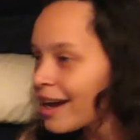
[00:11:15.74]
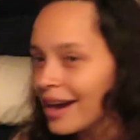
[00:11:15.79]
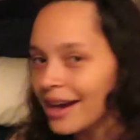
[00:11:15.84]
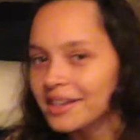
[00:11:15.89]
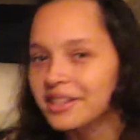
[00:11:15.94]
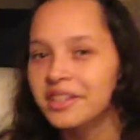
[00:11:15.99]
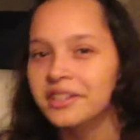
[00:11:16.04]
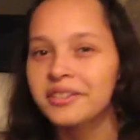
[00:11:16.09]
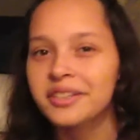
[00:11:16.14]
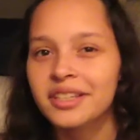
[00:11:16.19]

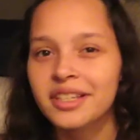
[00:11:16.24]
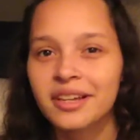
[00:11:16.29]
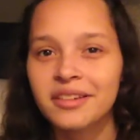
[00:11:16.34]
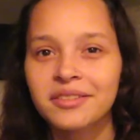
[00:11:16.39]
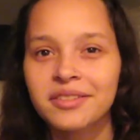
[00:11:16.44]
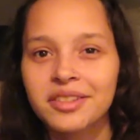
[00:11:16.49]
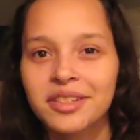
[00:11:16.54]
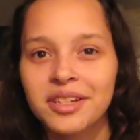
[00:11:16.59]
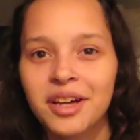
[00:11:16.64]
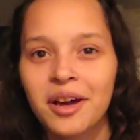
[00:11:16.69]
I know it
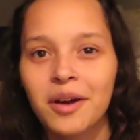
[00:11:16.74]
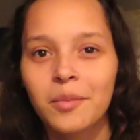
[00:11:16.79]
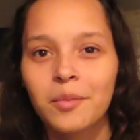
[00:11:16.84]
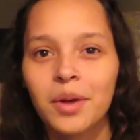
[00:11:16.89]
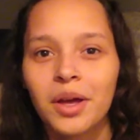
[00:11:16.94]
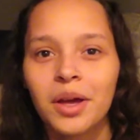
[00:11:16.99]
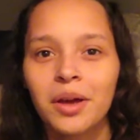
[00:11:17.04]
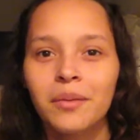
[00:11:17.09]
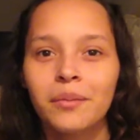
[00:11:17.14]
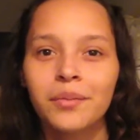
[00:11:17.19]
sounds dumb,
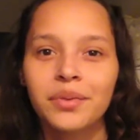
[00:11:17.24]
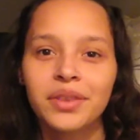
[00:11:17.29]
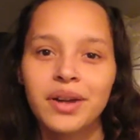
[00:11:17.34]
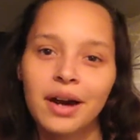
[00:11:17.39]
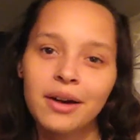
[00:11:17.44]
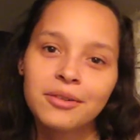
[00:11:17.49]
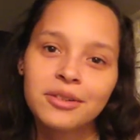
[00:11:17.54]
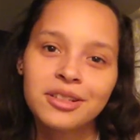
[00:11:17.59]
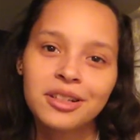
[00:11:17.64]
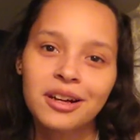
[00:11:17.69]
but
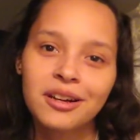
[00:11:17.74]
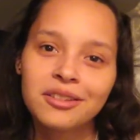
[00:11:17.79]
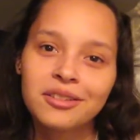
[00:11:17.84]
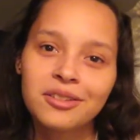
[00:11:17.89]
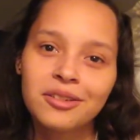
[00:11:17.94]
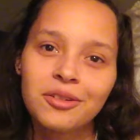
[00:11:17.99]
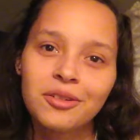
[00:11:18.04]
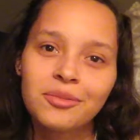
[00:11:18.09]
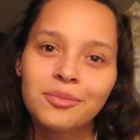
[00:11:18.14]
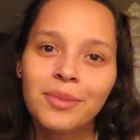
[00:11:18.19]
that was
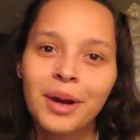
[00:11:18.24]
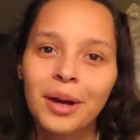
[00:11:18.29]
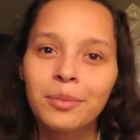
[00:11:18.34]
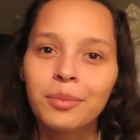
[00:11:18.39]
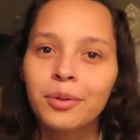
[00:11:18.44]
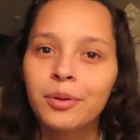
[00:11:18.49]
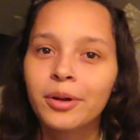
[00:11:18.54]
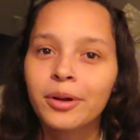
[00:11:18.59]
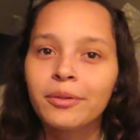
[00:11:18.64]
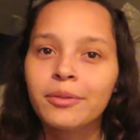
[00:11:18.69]
also my
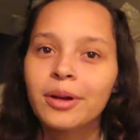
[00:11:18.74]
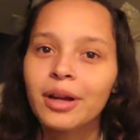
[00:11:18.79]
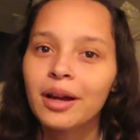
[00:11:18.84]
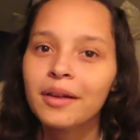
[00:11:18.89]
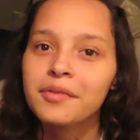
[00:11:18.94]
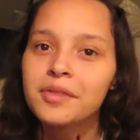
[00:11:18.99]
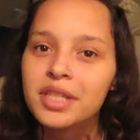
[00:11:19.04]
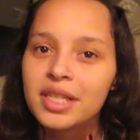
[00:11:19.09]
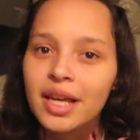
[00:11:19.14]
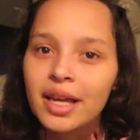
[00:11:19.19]
point where I
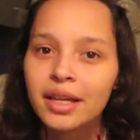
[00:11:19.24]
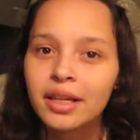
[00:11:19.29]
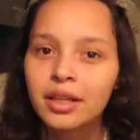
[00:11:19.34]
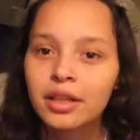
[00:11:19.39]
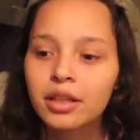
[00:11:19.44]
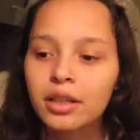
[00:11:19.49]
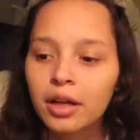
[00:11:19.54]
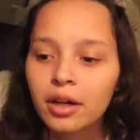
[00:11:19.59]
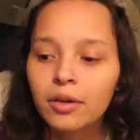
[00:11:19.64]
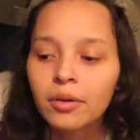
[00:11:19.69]
was like,
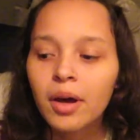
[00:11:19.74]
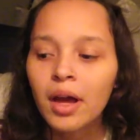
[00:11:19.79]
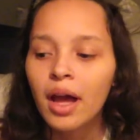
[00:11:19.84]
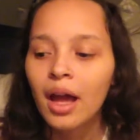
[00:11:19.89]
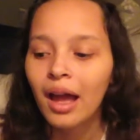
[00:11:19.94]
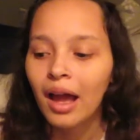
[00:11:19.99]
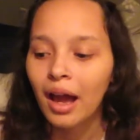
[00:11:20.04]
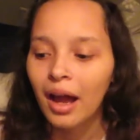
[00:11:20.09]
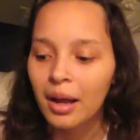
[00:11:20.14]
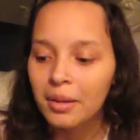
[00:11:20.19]
you know,
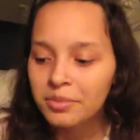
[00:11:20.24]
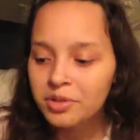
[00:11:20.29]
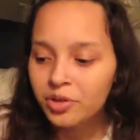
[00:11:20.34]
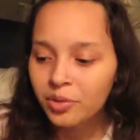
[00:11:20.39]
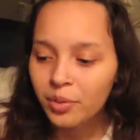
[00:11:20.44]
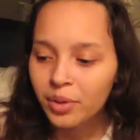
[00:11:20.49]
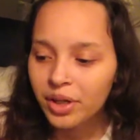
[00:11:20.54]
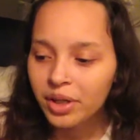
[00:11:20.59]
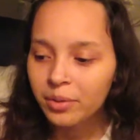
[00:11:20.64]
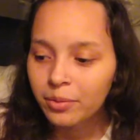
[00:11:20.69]
I'm
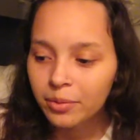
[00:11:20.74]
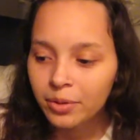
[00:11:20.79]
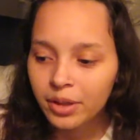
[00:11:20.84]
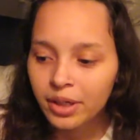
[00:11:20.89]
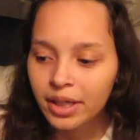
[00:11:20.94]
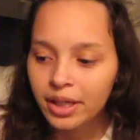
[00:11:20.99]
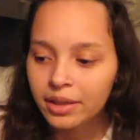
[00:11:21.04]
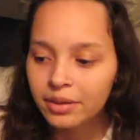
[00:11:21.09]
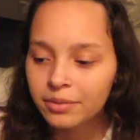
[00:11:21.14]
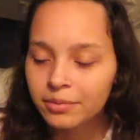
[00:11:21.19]

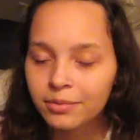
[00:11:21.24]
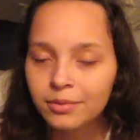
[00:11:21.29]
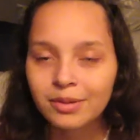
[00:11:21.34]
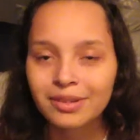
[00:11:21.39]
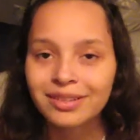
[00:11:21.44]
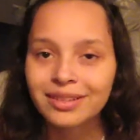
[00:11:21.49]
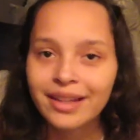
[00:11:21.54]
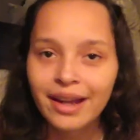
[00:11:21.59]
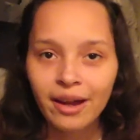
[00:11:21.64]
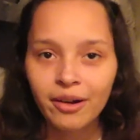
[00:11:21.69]
21.
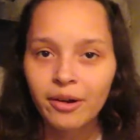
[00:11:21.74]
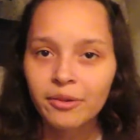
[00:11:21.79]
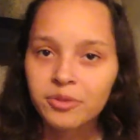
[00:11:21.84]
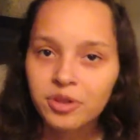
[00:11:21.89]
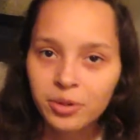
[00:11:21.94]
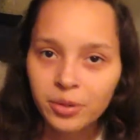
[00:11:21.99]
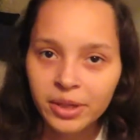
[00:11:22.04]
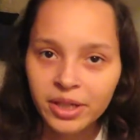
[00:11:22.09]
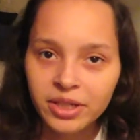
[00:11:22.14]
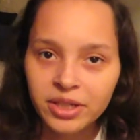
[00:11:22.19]
Well, now I'm
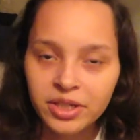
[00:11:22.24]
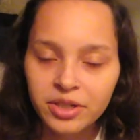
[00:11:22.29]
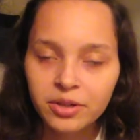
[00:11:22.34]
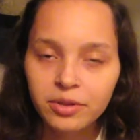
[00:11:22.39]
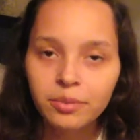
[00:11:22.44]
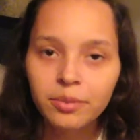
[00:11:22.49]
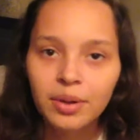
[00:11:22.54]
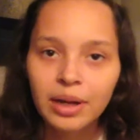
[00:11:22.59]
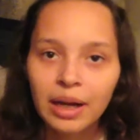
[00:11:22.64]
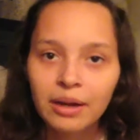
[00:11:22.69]

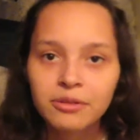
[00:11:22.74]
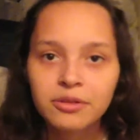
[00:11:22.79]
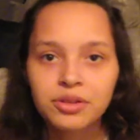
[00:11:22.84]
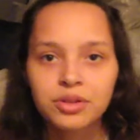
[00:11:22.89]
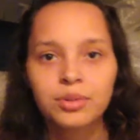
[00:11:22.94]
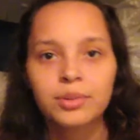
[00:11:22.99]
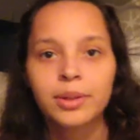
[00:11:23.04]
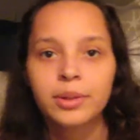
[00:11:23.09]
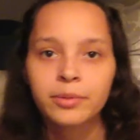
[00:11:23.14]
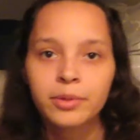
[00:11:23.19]
22, but I was
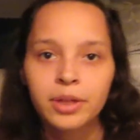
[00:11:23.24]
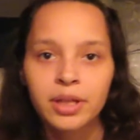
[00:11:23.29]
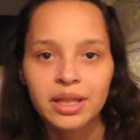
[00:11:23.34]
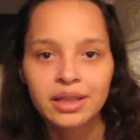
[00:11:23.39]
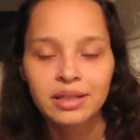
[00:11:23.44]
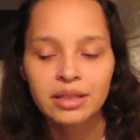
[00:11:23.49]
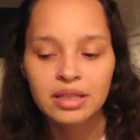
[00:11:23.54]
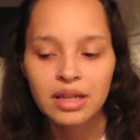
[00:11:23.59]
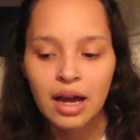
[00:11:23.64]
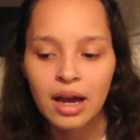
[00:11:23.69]
21
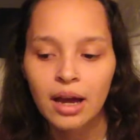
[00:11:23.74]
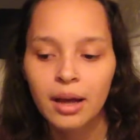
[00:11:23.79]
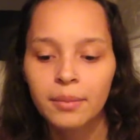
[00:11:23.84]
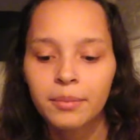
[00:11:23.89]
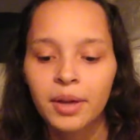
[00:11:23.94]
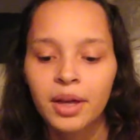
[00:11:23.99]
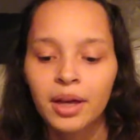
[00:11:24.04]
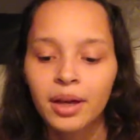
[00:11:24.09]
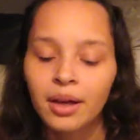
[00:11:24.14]
at the time.